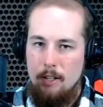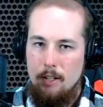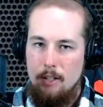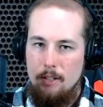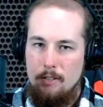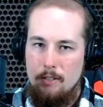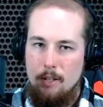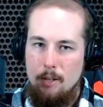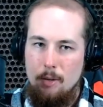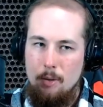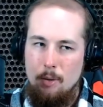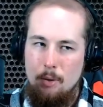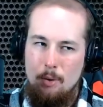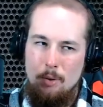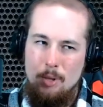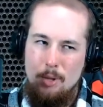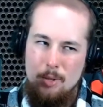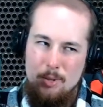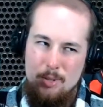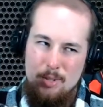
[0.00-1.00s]

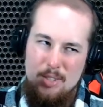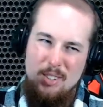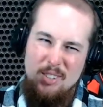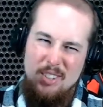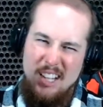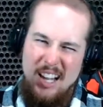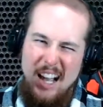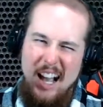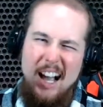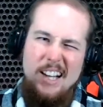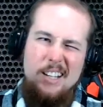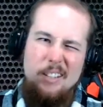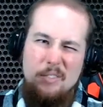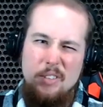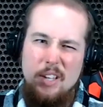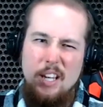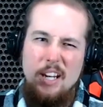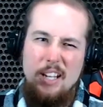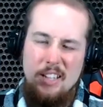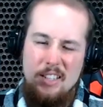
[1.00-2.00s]
So you're still kind
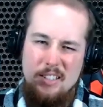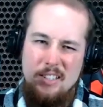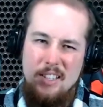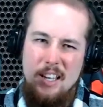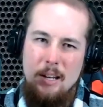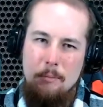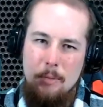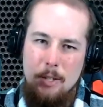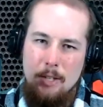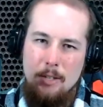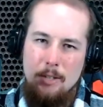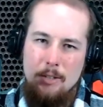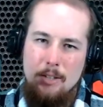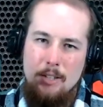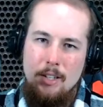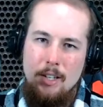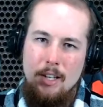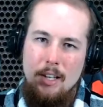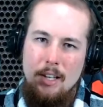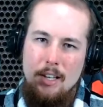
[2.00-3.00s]
of getting the same
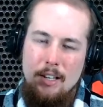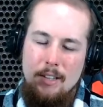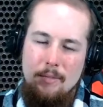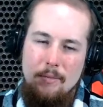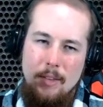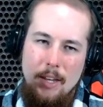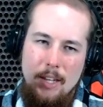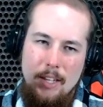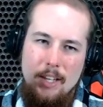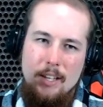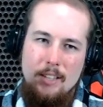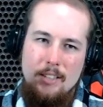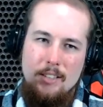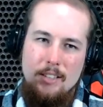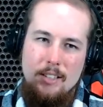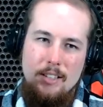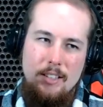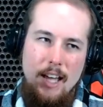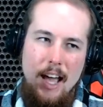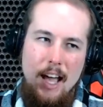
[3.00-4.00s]
deal. It does
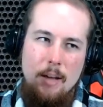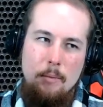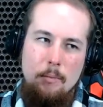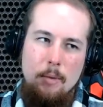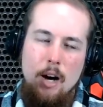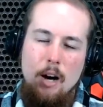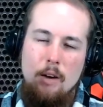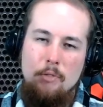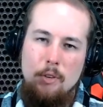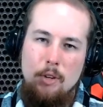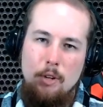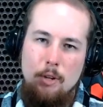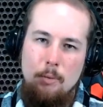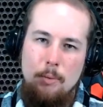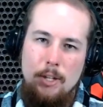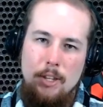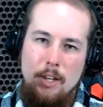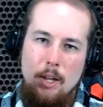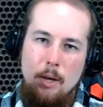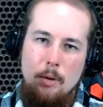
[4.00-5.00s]
hack me off a little
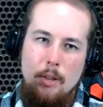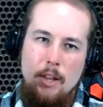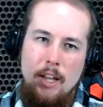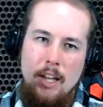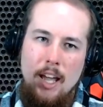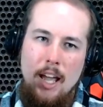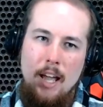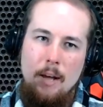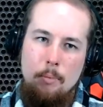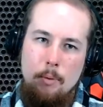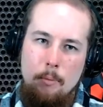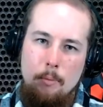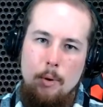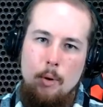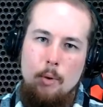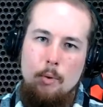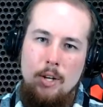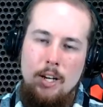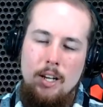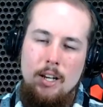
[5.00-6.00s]
bit, though, that they can't
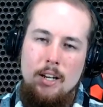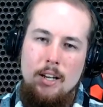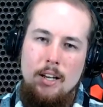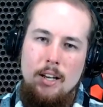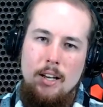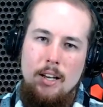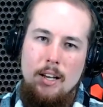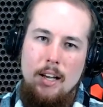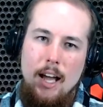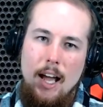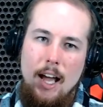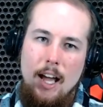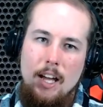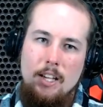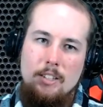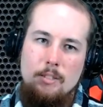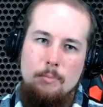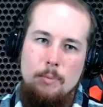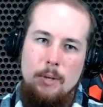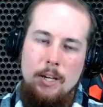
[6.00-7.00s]
promote it
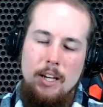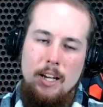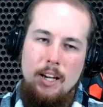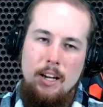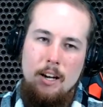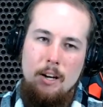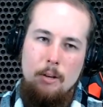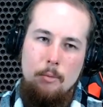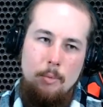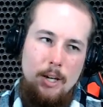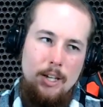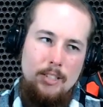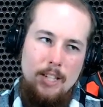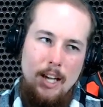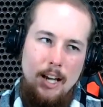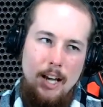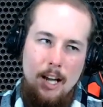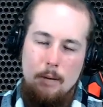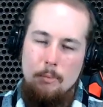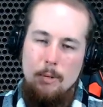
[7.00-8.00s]
as being a gun because
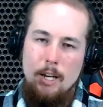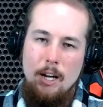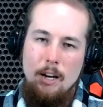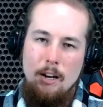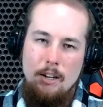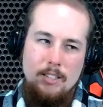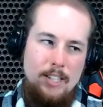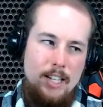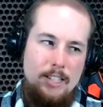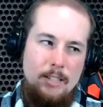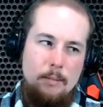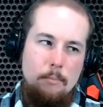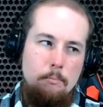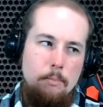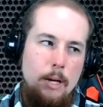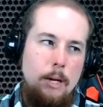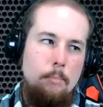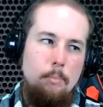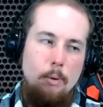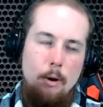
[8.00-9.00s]
I got to be honest, that's a
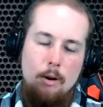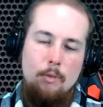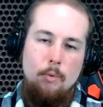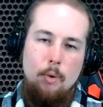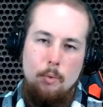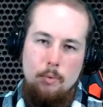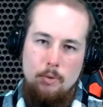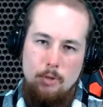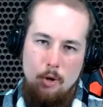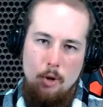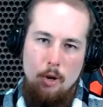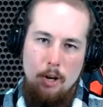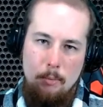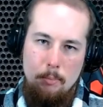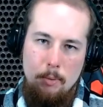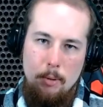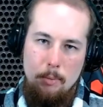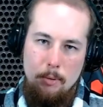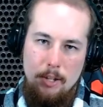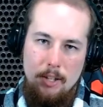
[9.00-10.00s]
big part of what was drawing
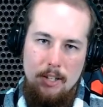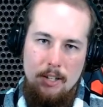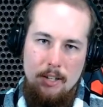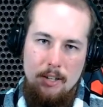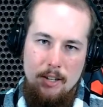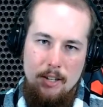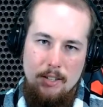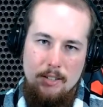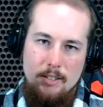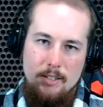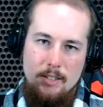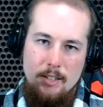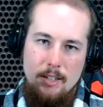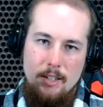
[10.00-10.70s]
people into this.